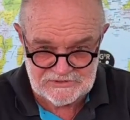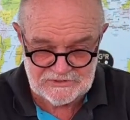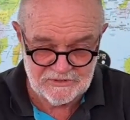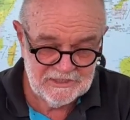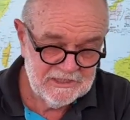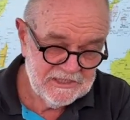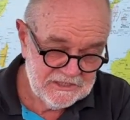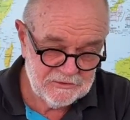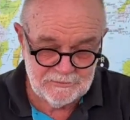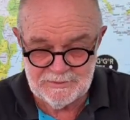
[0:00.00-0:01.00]
So
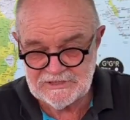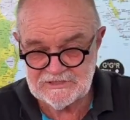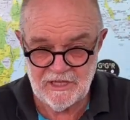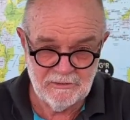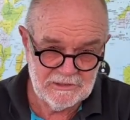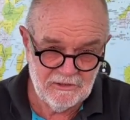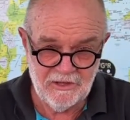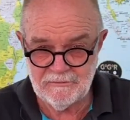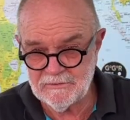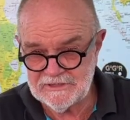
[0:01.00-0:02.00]
it could be slow in
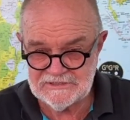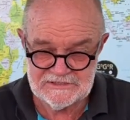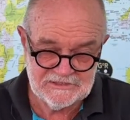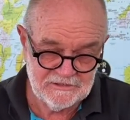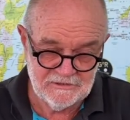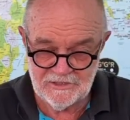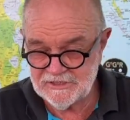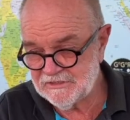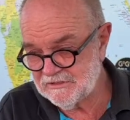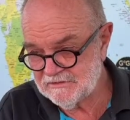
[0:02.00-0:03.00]
light winds, like
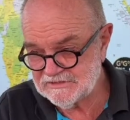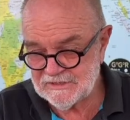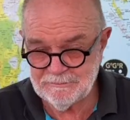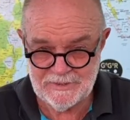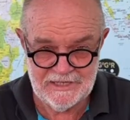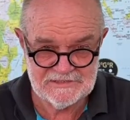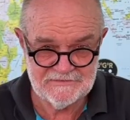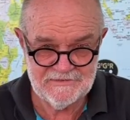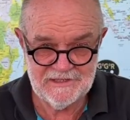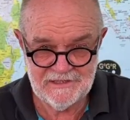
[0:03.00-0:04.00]
in some parts
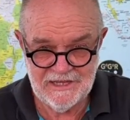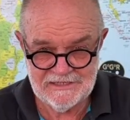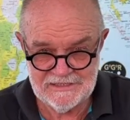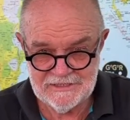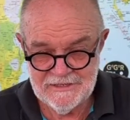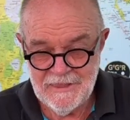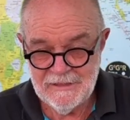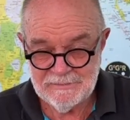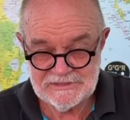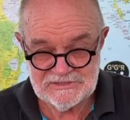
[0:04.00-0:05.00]
of the Atlantic.
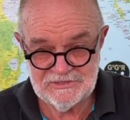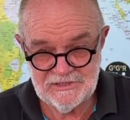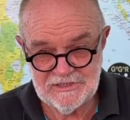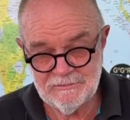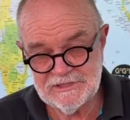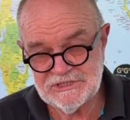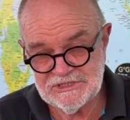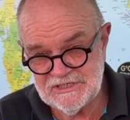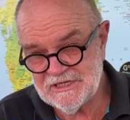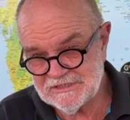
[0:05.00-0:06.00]
But certainly when
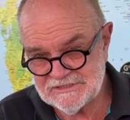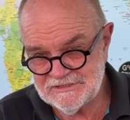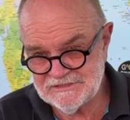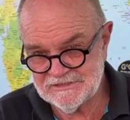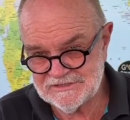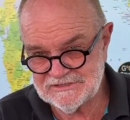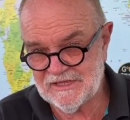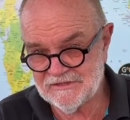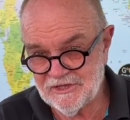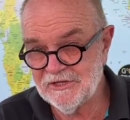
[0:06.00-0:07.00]
she gets into the
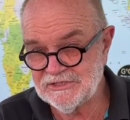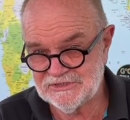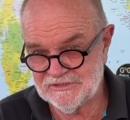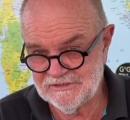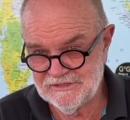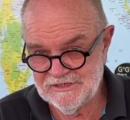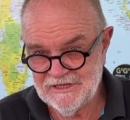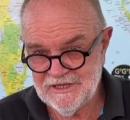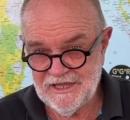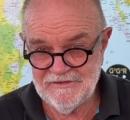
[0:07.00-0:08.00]
Southern Ocean,
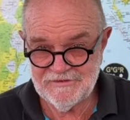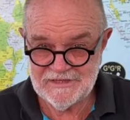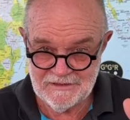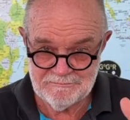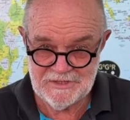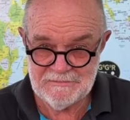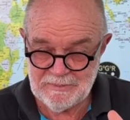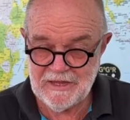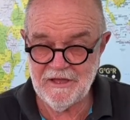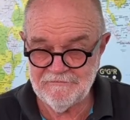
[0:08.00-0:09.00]
having that big,
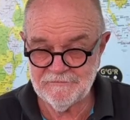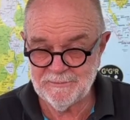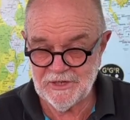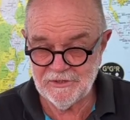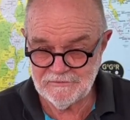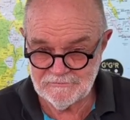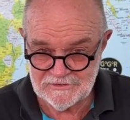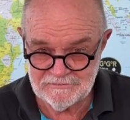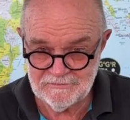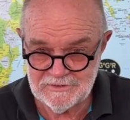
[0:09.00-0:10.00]
powerful boat
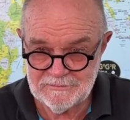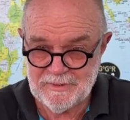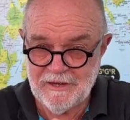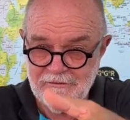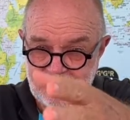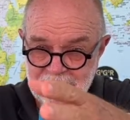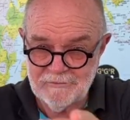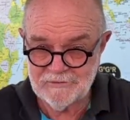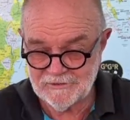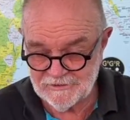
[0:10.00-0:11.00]
with parallel
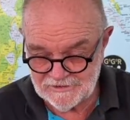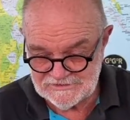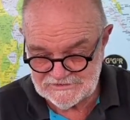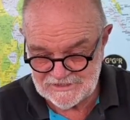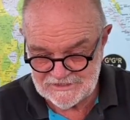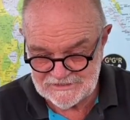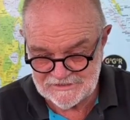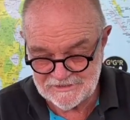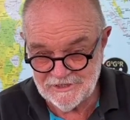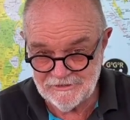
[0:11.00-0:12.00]
water lines and
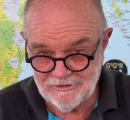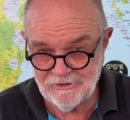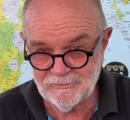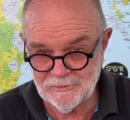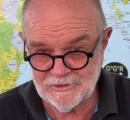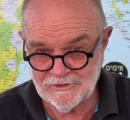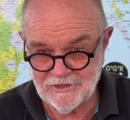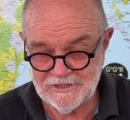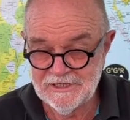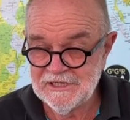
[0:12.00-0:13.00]
a long water
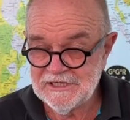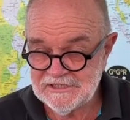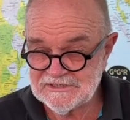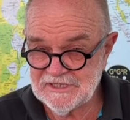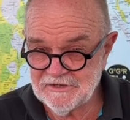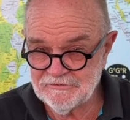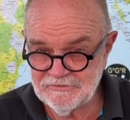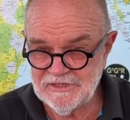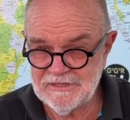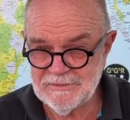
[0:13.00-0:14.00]
line is going to
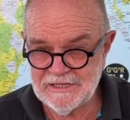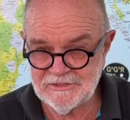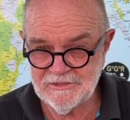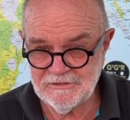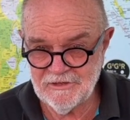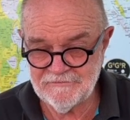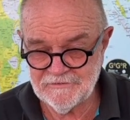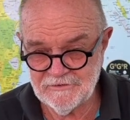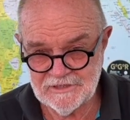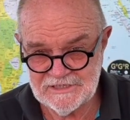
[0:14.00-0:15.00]
really make her life a
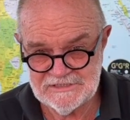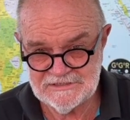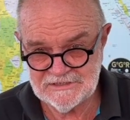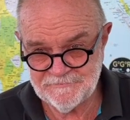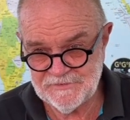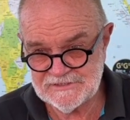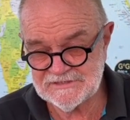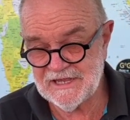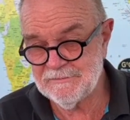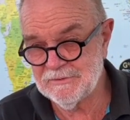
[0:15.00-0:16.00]
lot easier. The
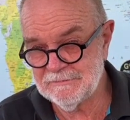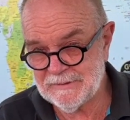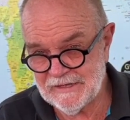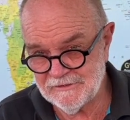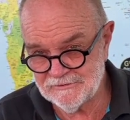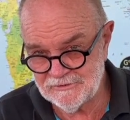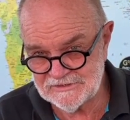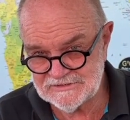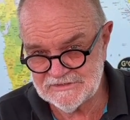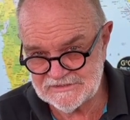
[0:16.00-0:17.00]
same with Pat
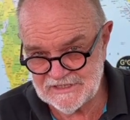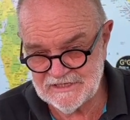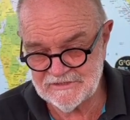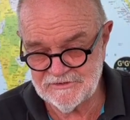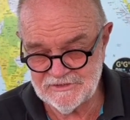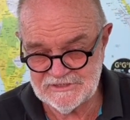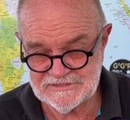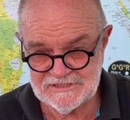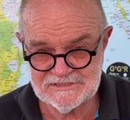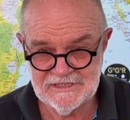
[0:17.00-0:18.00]
Lawless in the Saga
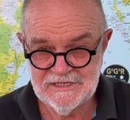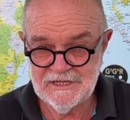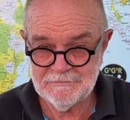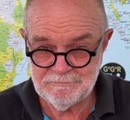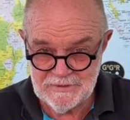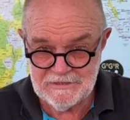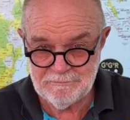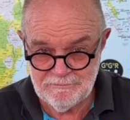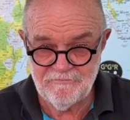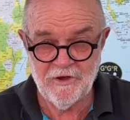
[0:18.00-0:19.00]
36, a
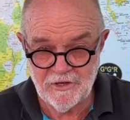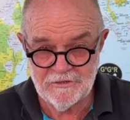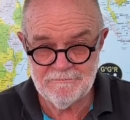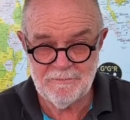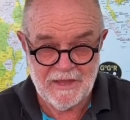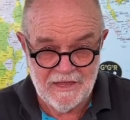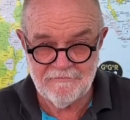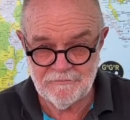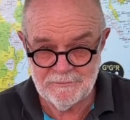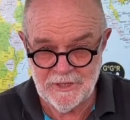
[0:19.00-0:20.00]
big, volume,
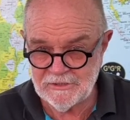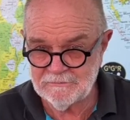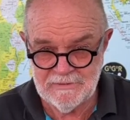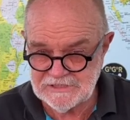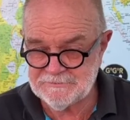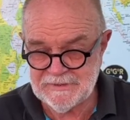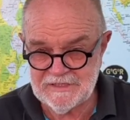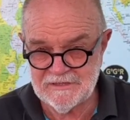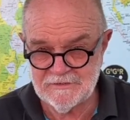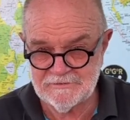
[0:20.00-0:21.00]
powerful boat, much
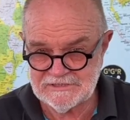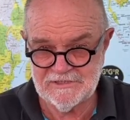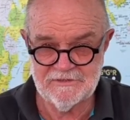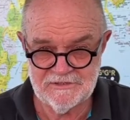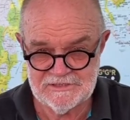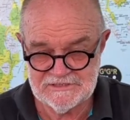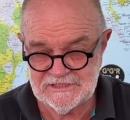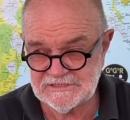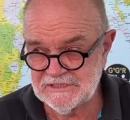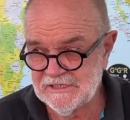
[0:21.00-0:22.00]
bigger than a Rustler
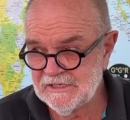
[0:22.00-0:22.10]
36.